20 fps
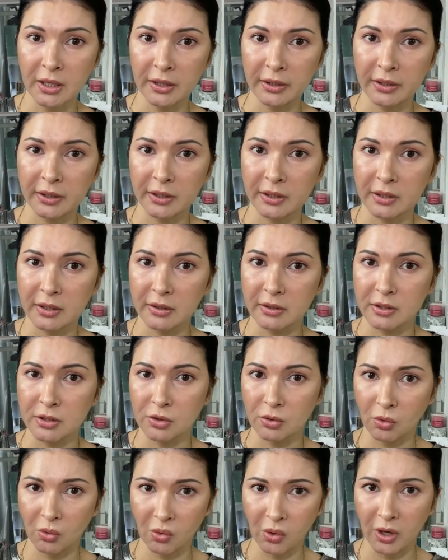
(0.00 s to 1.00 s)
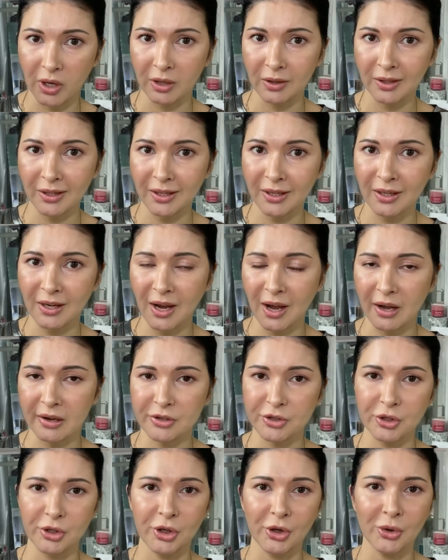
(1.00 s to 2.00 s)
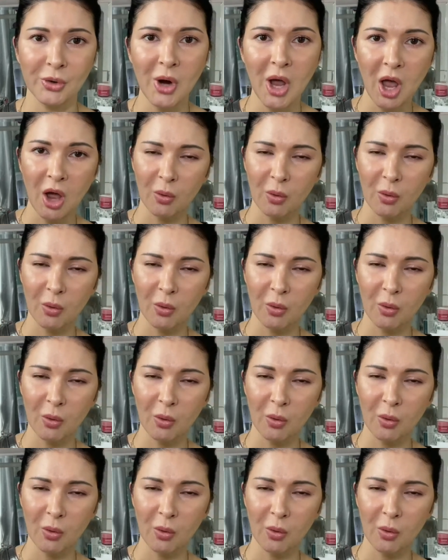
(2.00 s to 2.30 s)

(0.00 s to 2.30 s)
is oily, and you know,